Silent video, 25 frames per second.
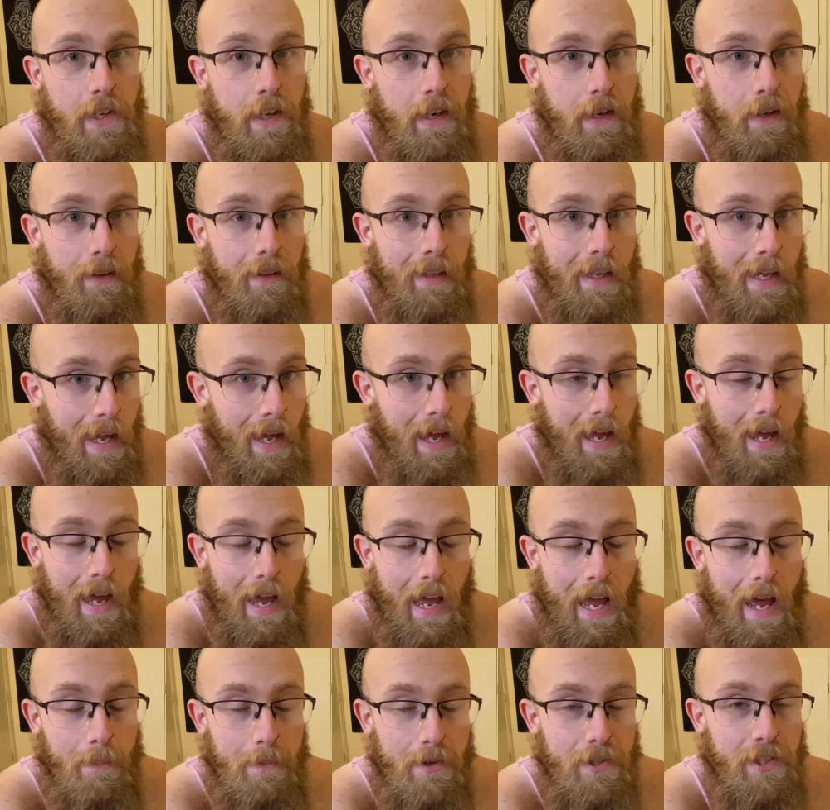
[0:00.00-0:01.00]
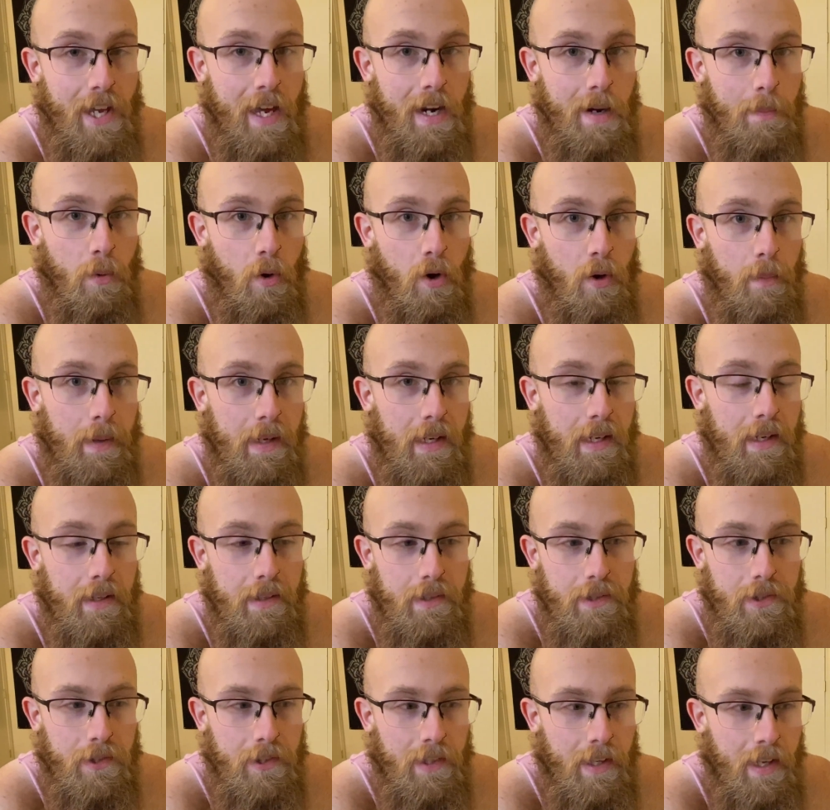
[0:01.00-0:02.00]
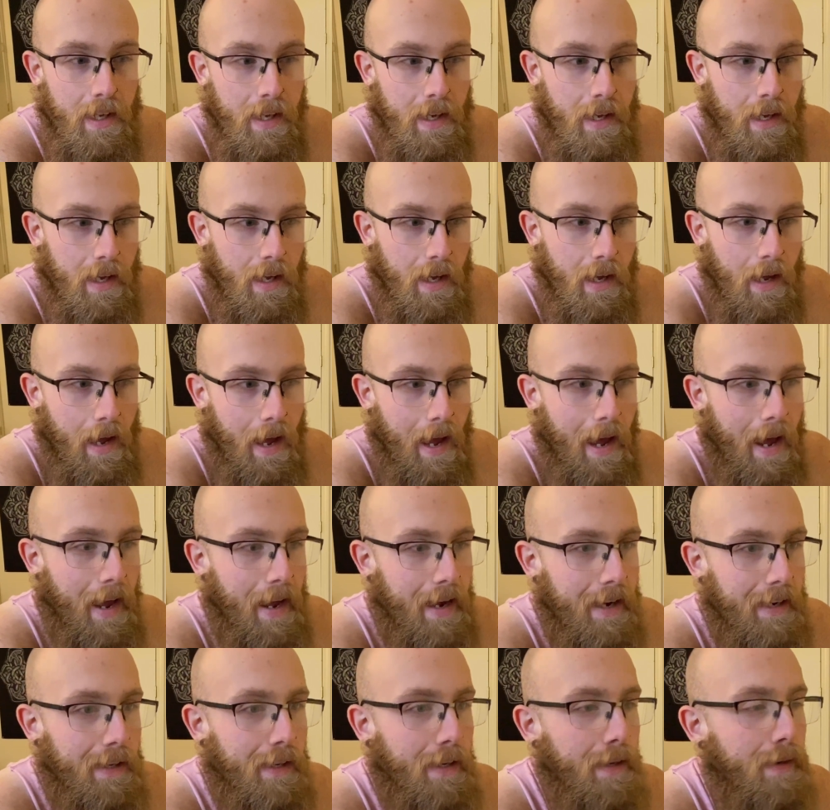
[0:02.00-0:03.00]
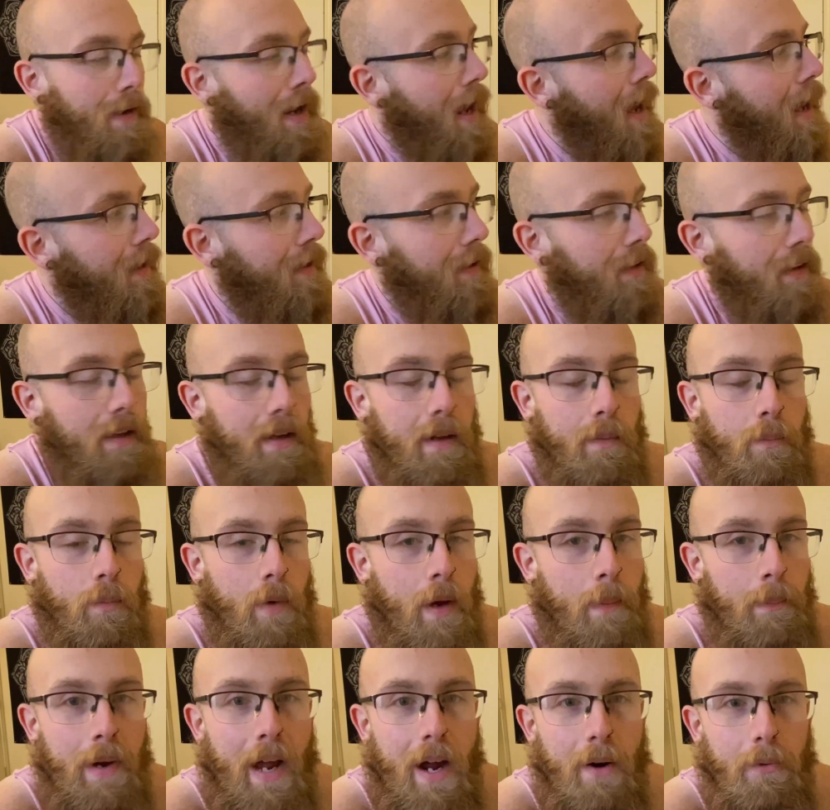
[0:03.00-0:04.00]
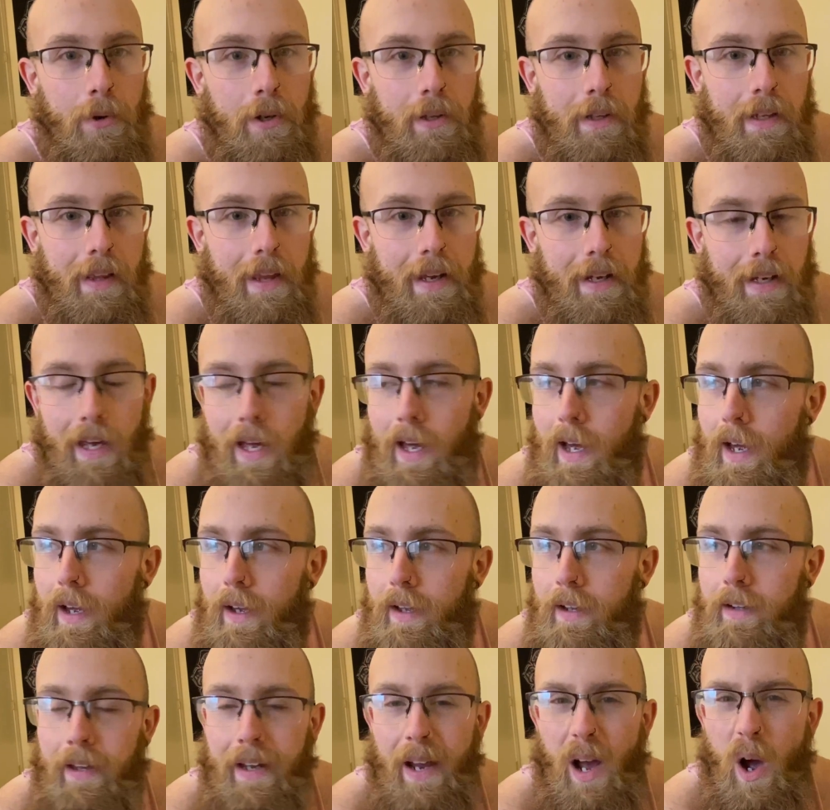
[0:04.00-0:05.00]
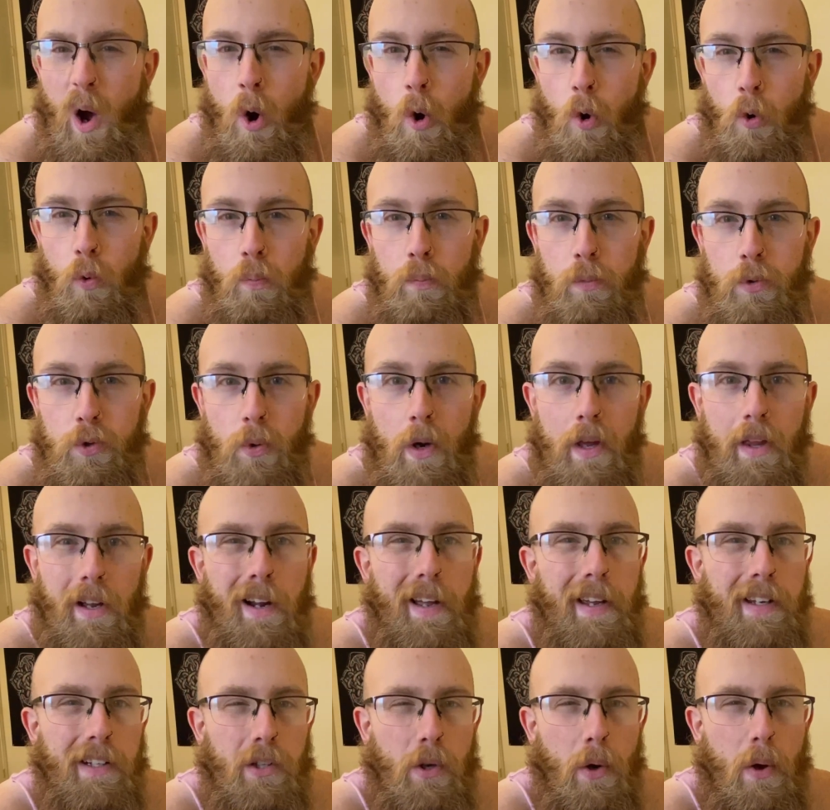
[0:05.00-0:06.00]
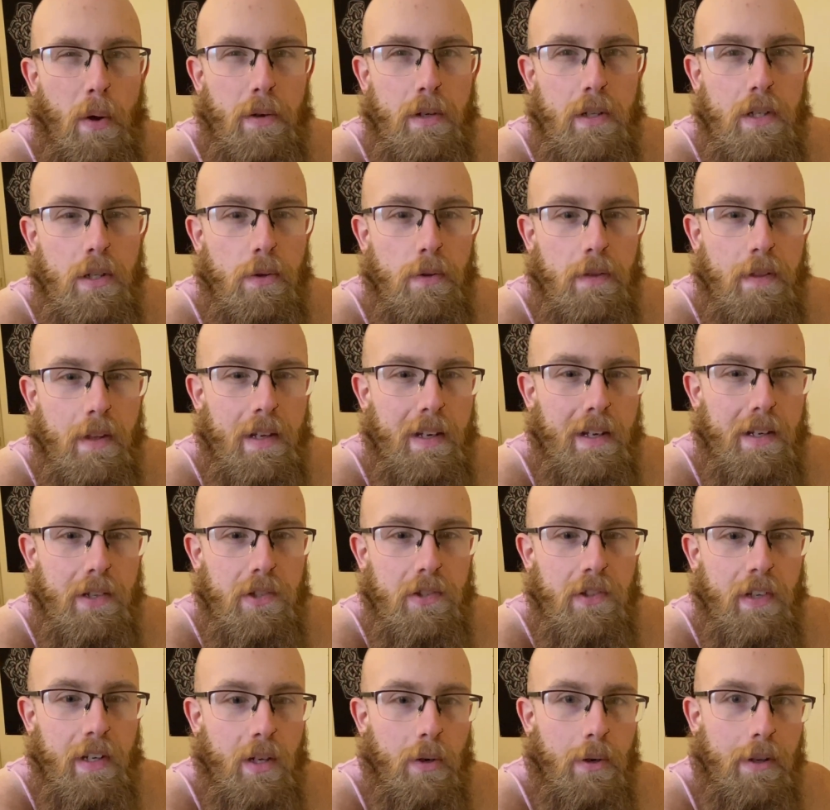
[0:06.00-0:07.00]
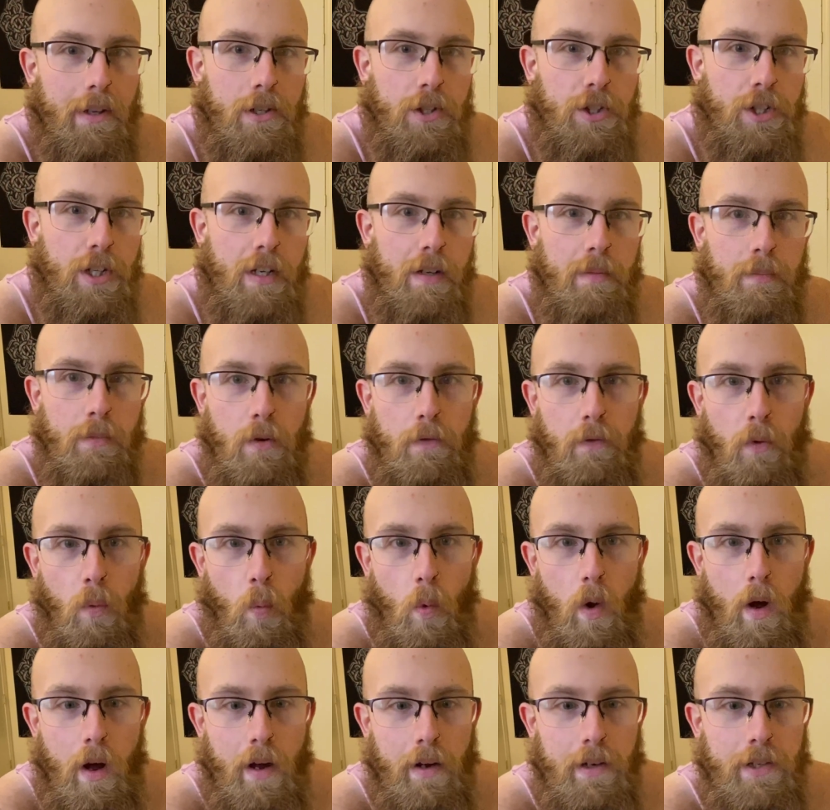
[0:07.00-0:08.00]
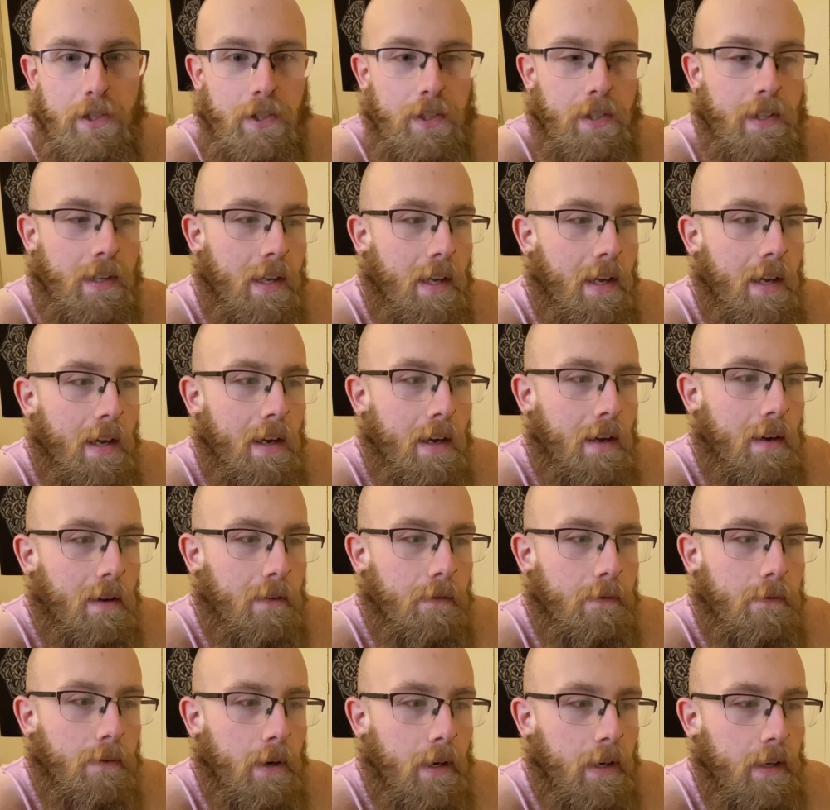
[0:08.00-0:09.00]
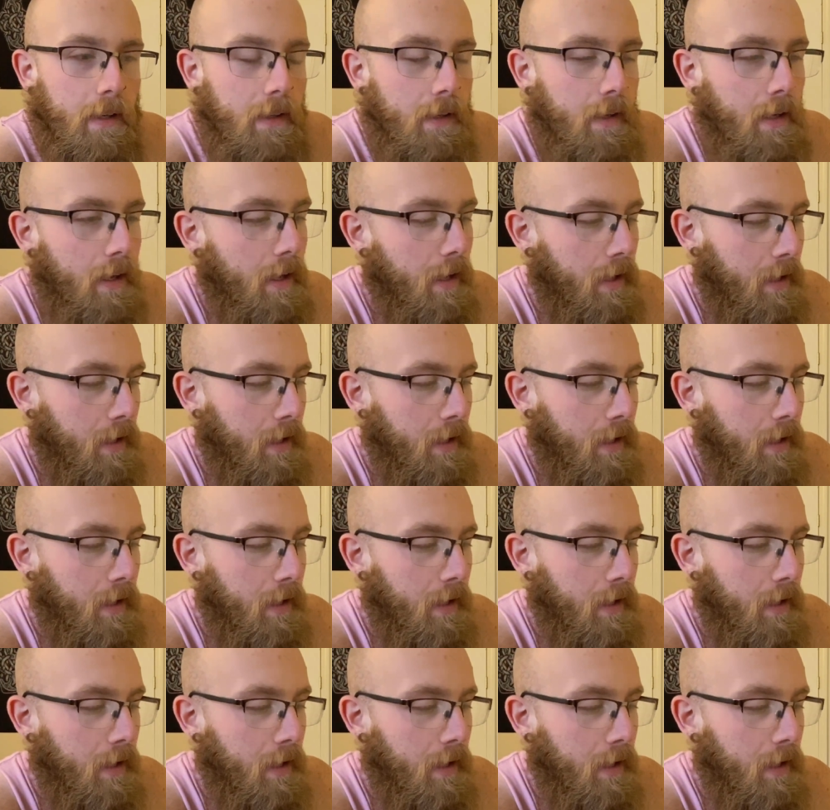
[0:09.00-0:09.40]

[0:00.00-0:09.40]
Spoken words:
kidding. I'm just kind of bored because I'm not really like a home dweller. I like to go out and do things like go to the gym, go for walks, friggin'